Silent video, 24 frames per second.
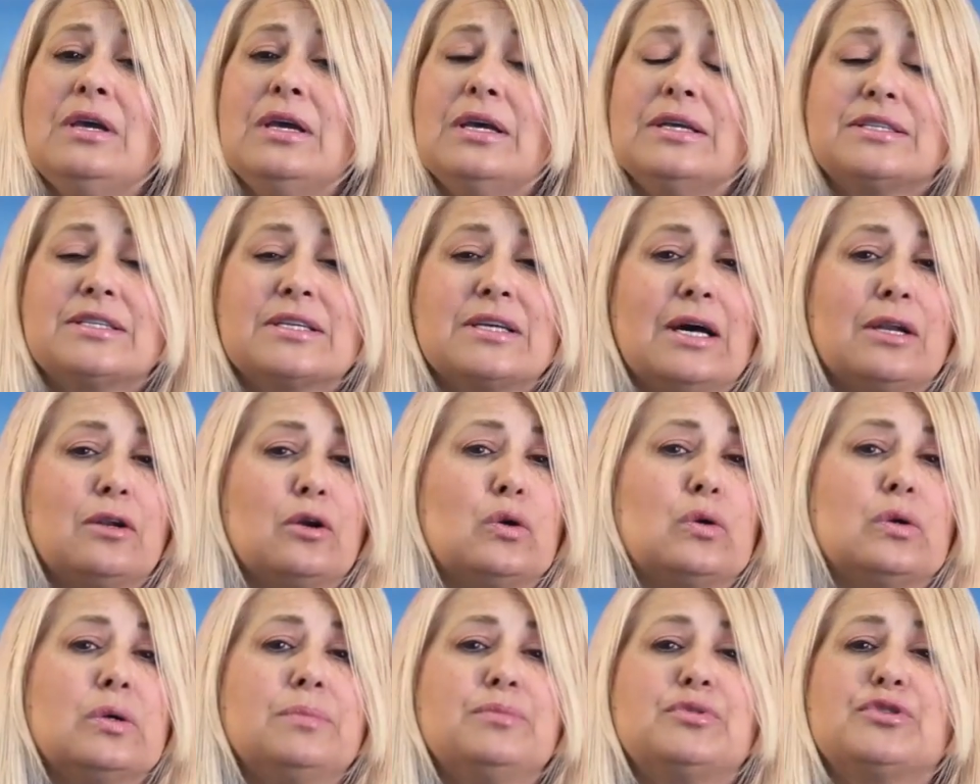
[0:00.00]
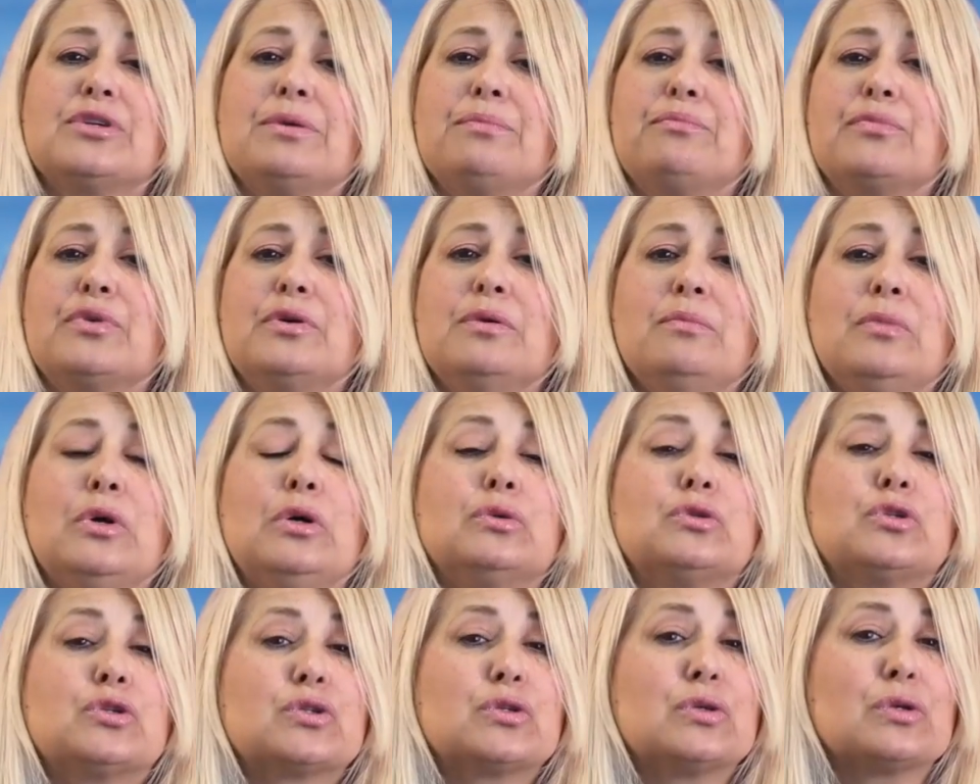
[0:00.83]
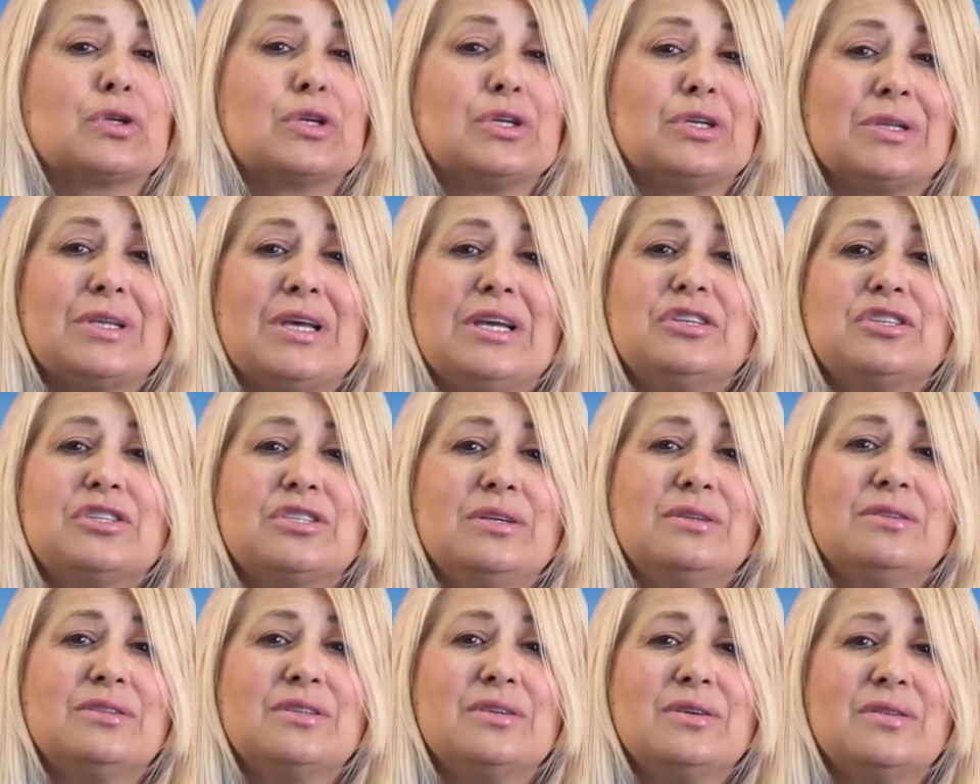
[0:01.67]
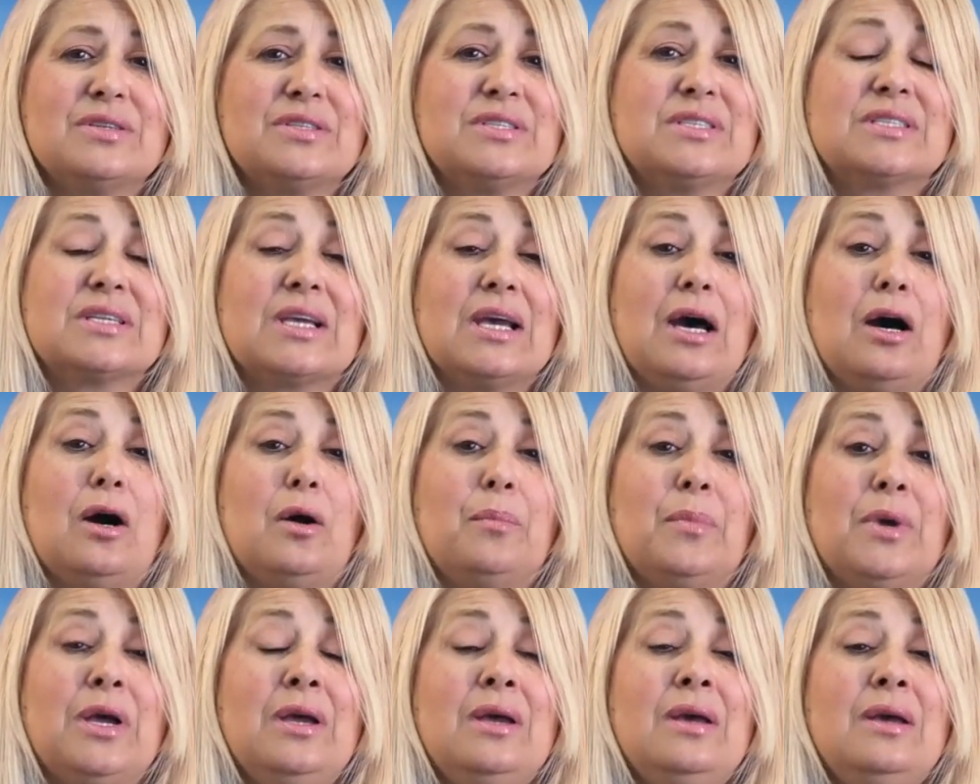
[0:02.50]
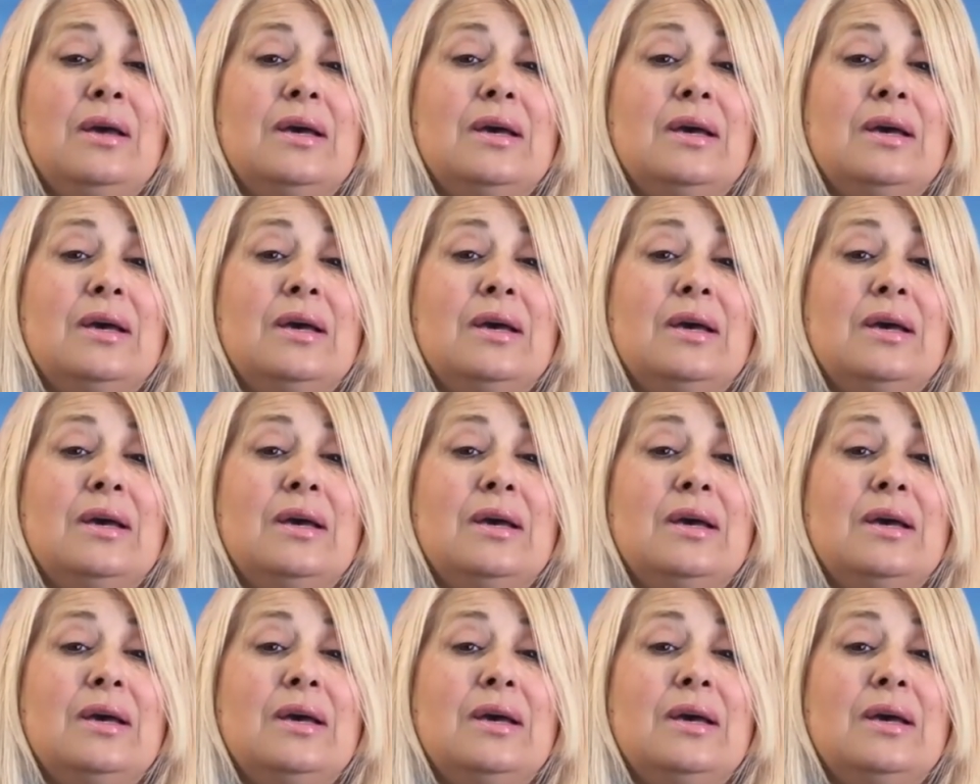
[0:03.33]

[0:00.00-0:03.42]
It's got herbs that promote circulation to the scalp.